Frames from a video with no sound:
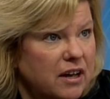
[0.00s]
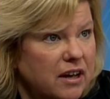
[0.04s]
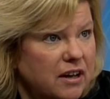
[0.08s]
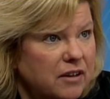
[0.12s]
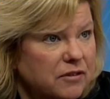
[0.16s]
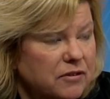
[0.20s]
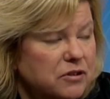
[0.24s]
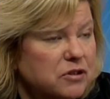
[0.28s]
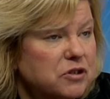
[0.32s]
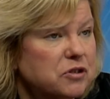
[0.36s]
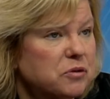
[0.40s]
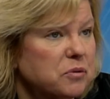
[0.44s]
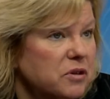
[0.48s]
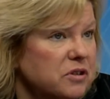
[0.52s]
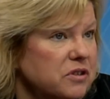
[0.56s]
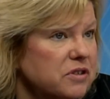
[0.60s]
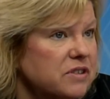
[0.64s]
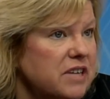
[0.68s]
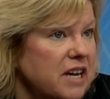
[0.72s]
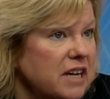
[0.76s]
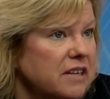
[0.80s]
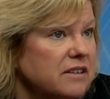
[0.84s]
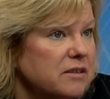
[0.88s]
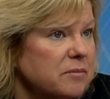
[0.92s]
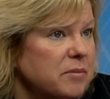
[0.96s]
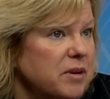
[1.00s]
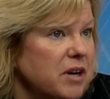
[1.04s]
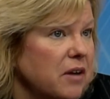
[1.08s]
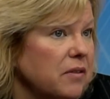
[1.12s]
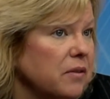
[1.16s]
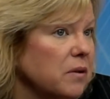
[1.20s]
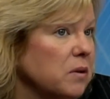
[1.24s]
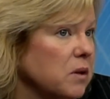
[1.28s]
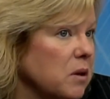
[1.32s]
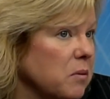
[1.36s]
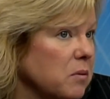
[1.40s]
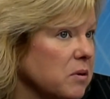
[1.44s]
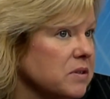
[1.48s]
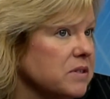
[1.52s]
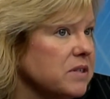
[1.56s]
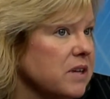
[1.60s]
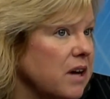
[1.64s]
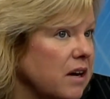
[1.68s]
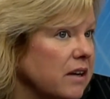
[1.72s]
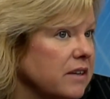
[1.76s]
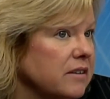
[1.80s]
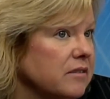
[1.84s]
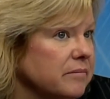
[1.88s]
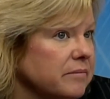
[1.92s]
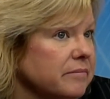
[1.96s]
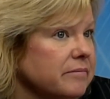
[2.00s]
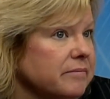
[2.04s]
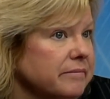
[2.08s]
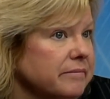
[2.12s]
health insurers tend to be on the lower side.